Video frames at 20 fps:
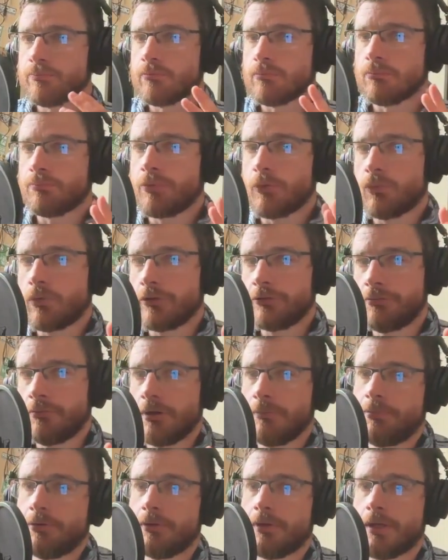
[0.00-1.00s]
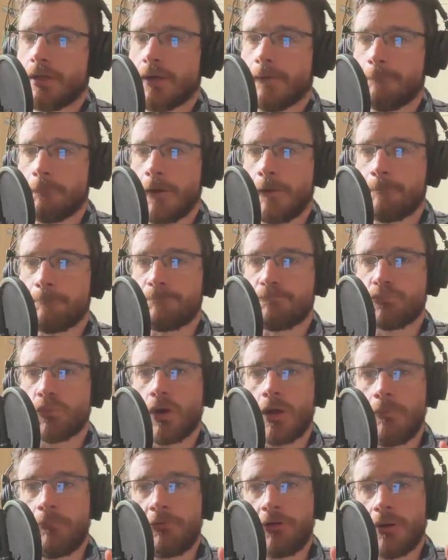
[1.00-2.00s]
But what's my point here? Well,
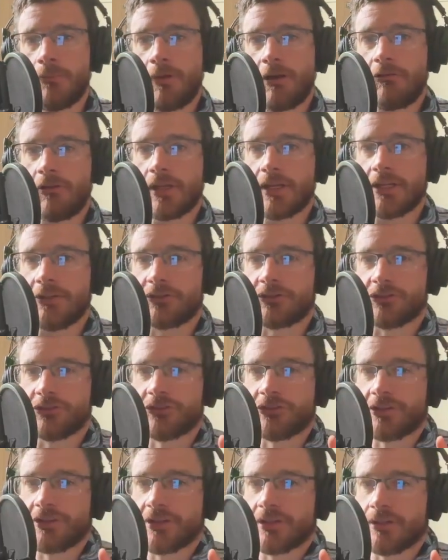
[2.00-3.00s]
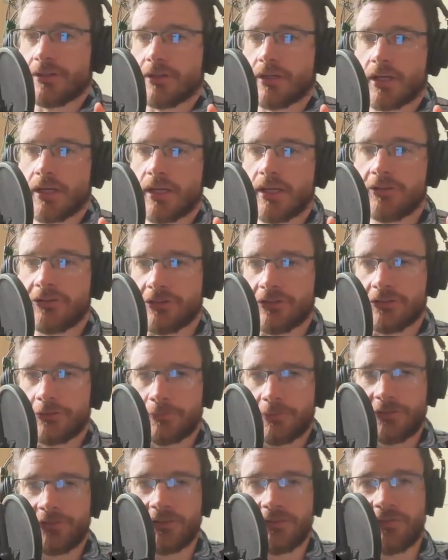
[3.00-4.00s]
what I'm primarily interested in isn't
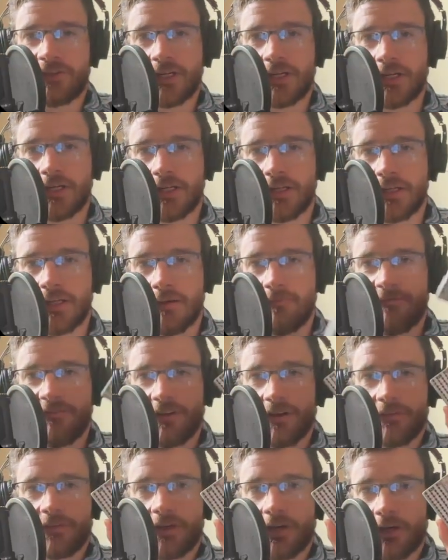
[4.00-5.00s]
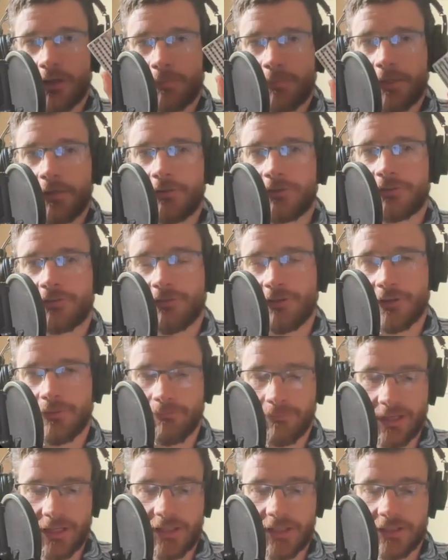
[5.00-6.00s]
specifically the M5 Cardputer
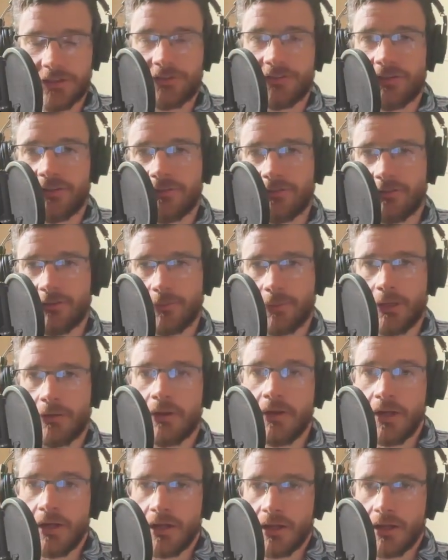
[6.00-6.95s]
and making a TV remote.